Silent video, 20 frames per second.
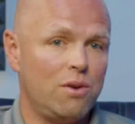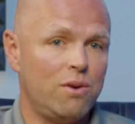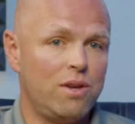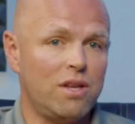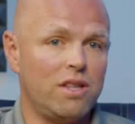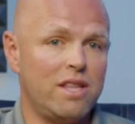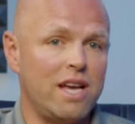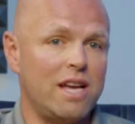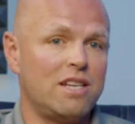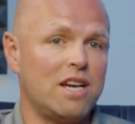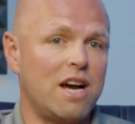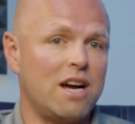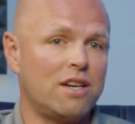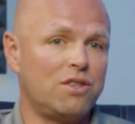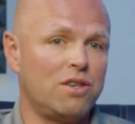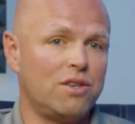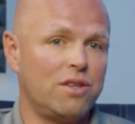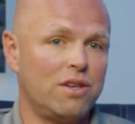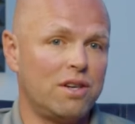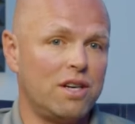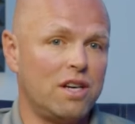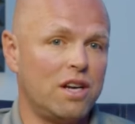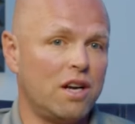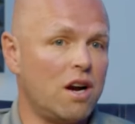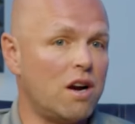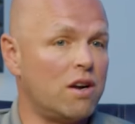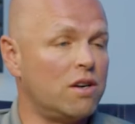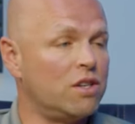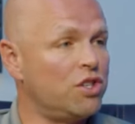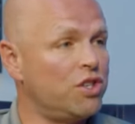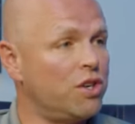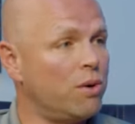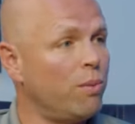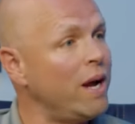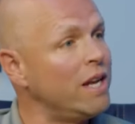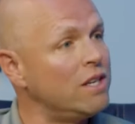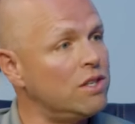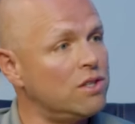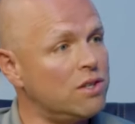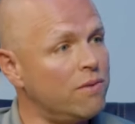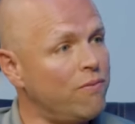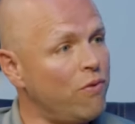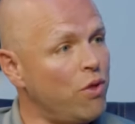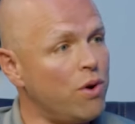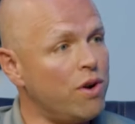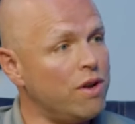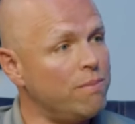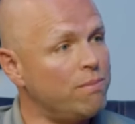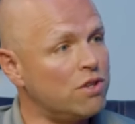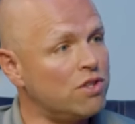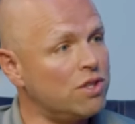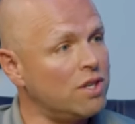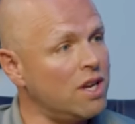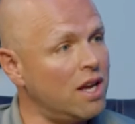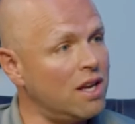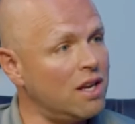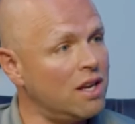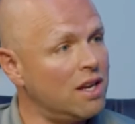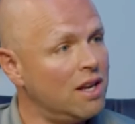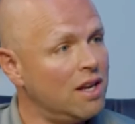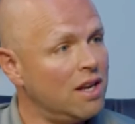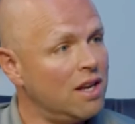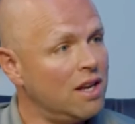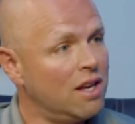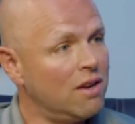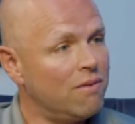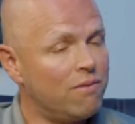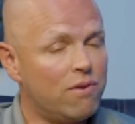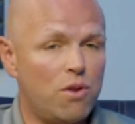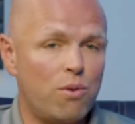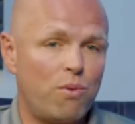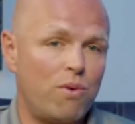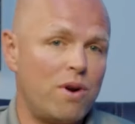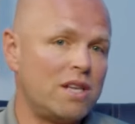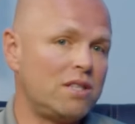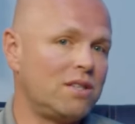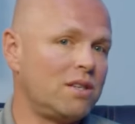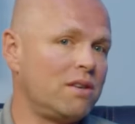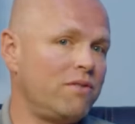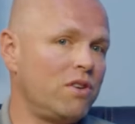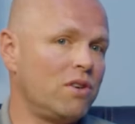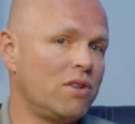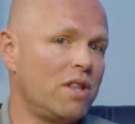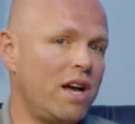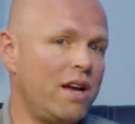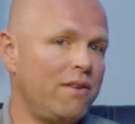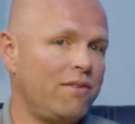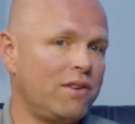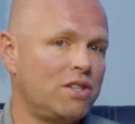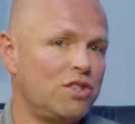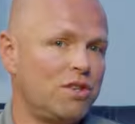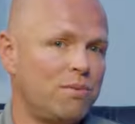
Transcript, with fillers: you kill that doctor they're going to garnish your wages of 30% for the rest of your life because